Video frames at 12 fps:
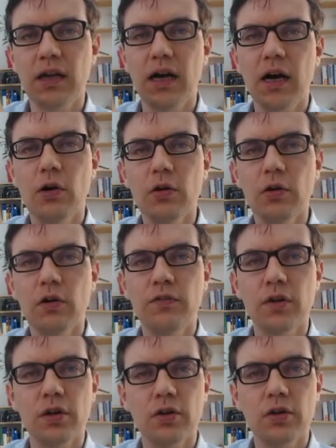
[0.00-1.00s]
out of its
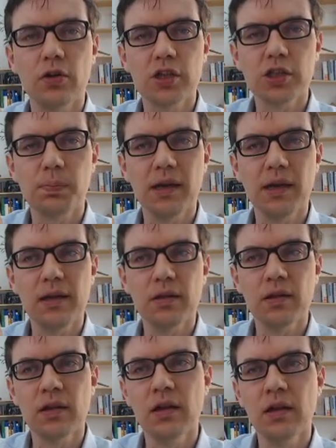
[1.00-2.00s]
storage
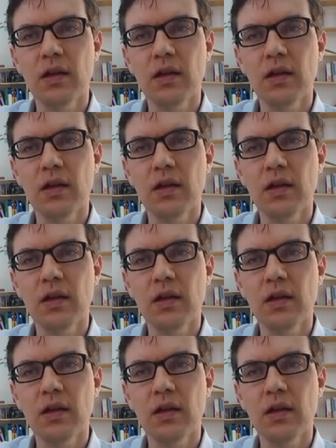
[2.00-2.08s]
place